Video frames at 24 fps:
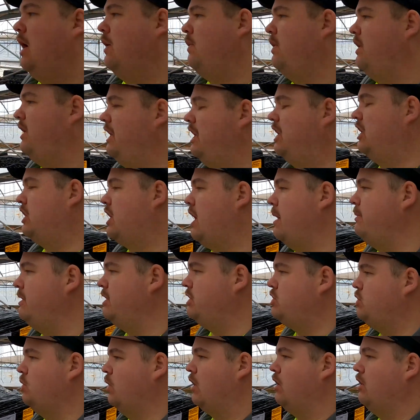I wanted to come
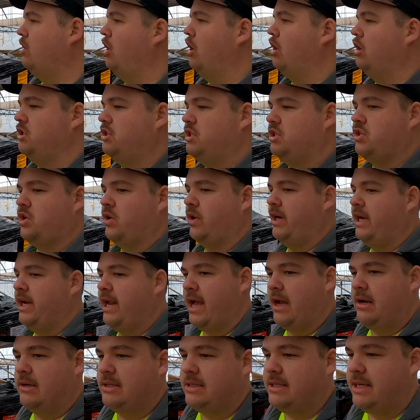into our largest
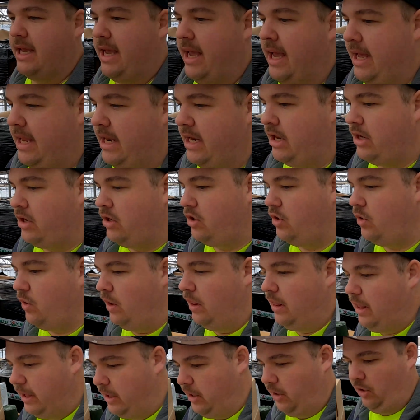greenhouse and
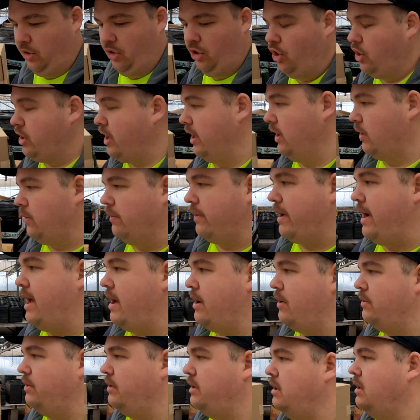do a little looking
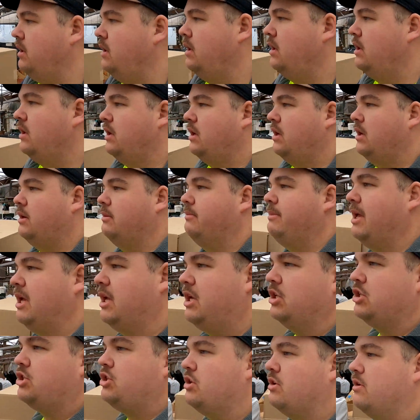around,
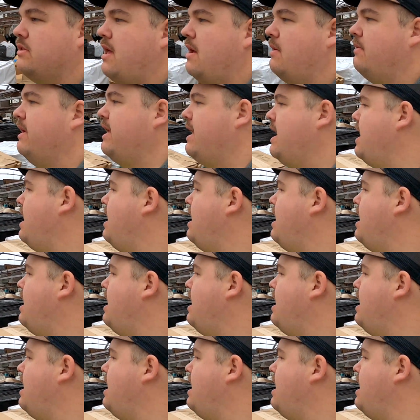making sure that we